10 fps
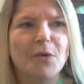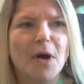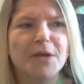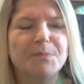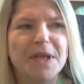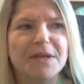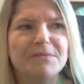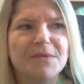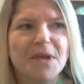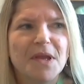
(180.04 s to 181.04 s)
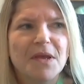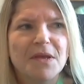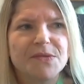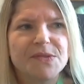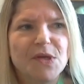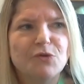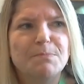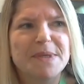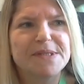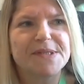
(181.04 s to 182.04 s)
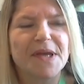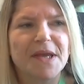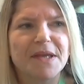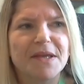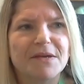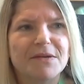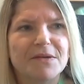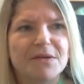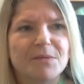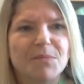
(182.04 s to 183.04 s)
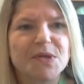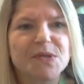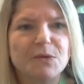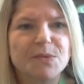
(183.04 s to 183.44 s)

I've been so busy because I